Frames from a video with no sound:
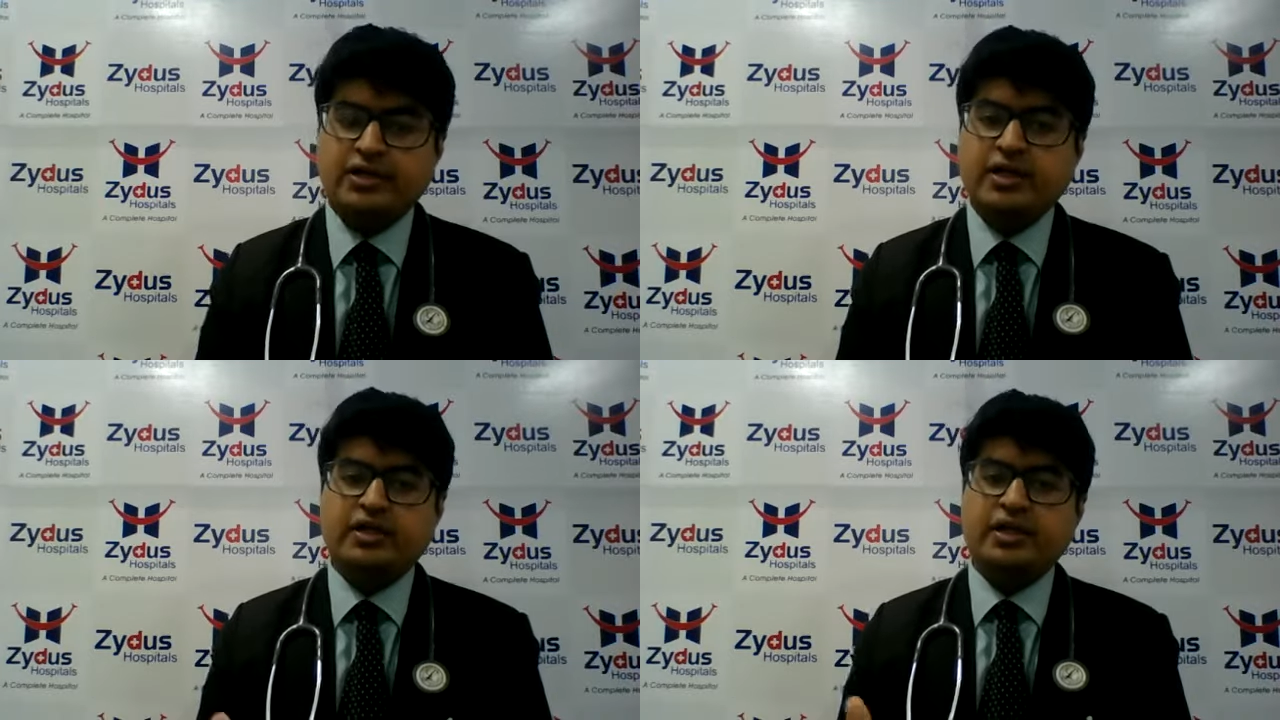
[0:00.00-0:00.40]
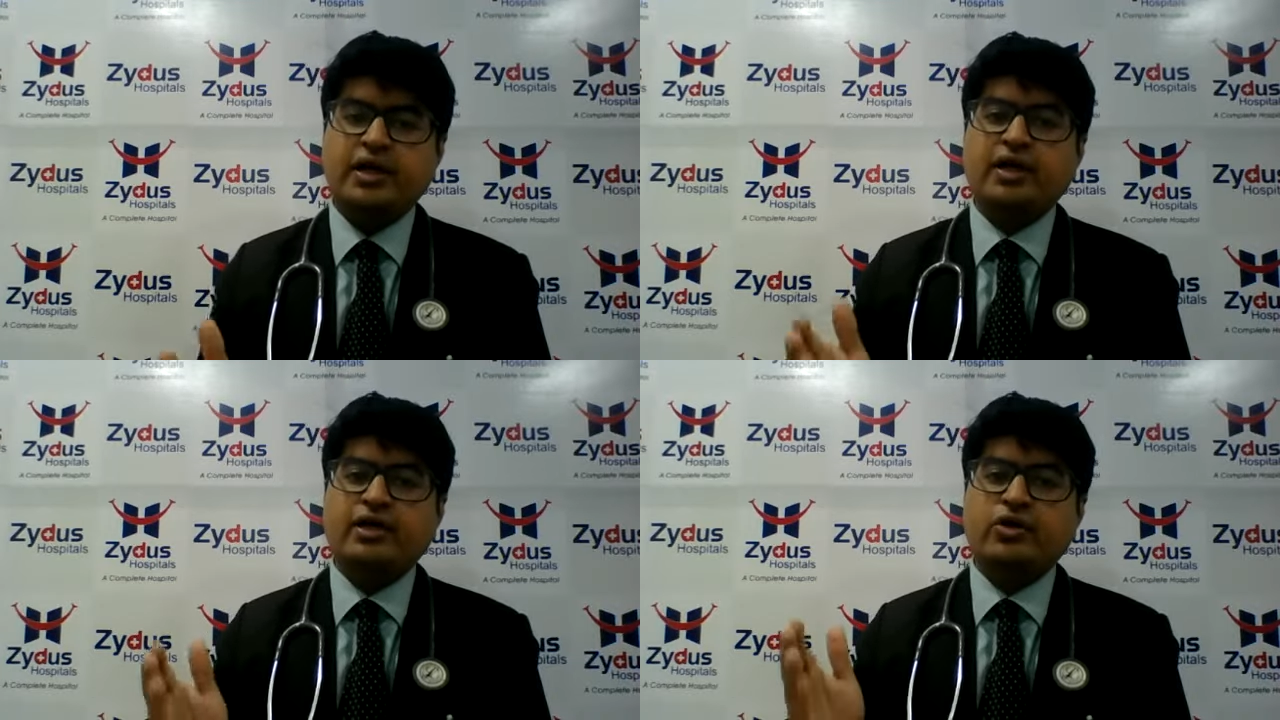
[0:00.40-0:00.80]

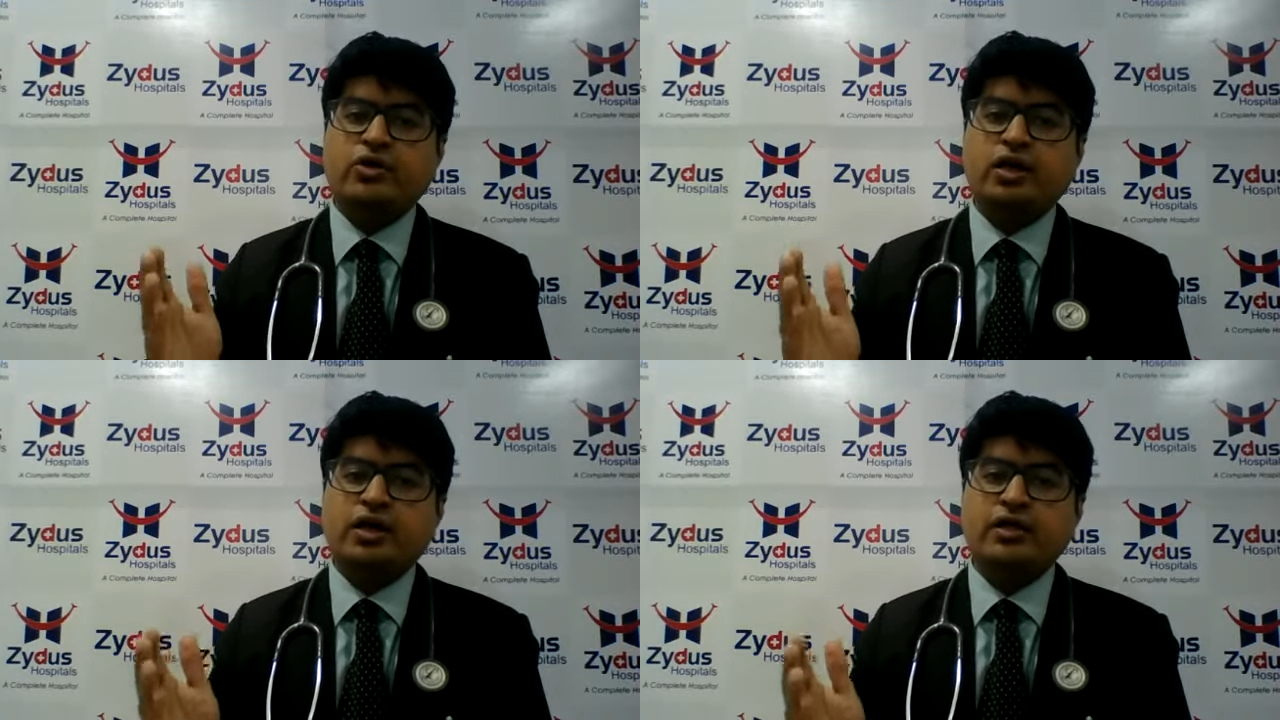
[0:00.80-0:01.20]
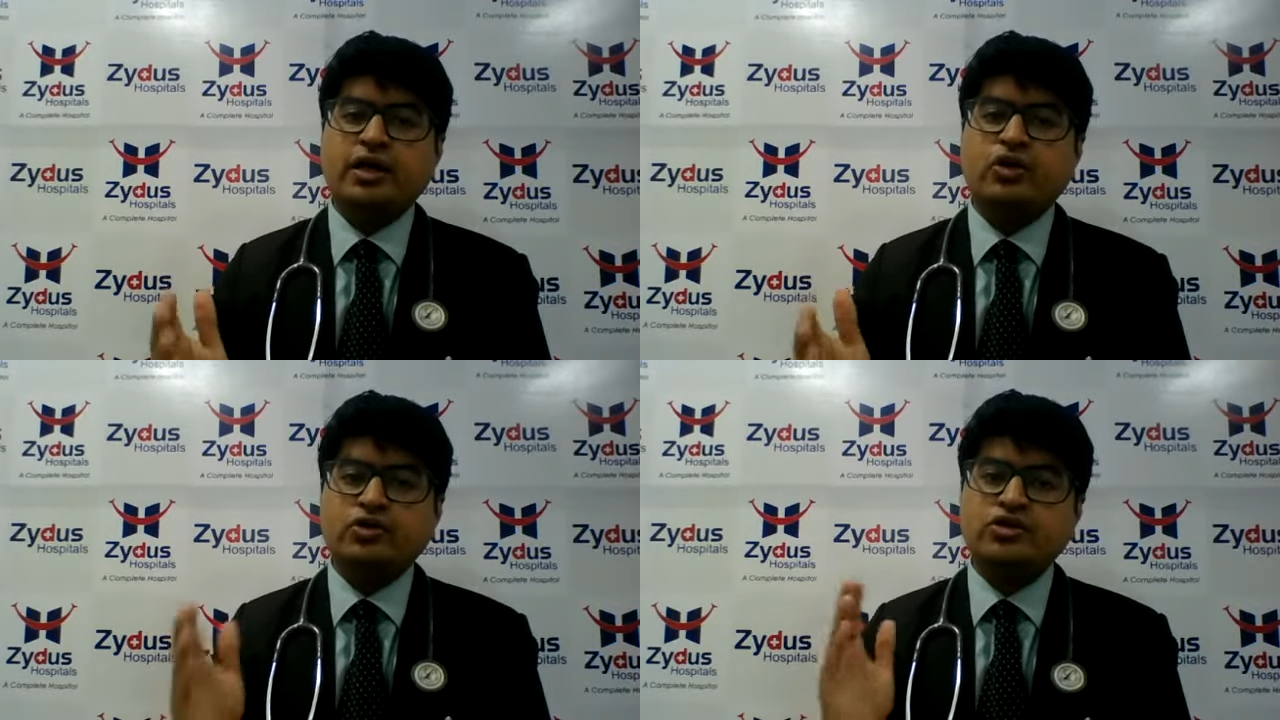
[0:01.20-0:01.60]
They are
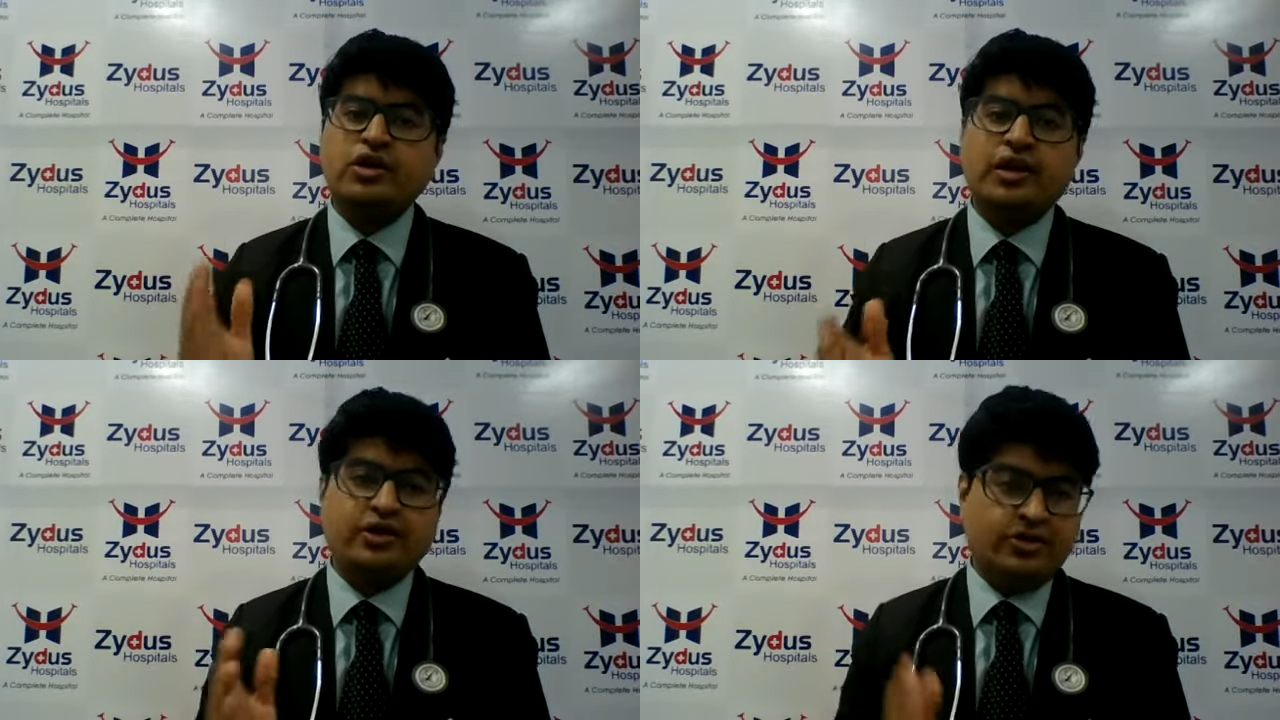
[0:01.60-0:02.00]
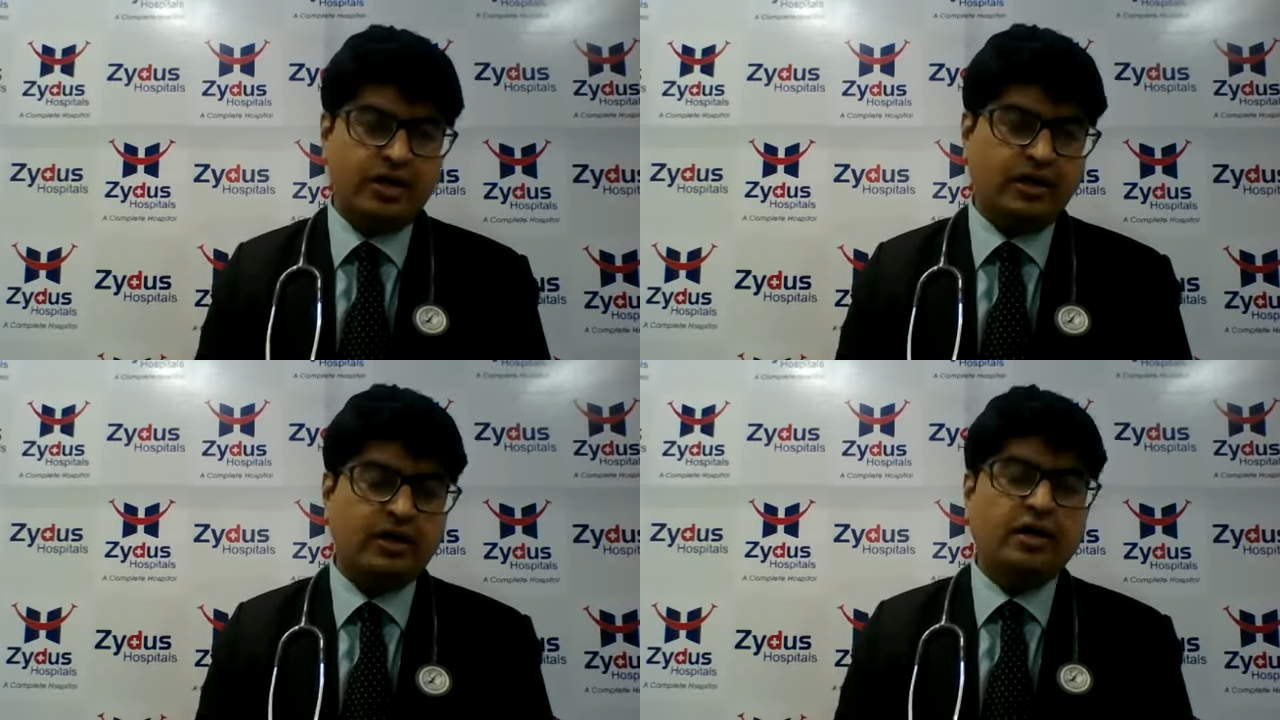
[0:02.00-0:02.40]
constantly in training,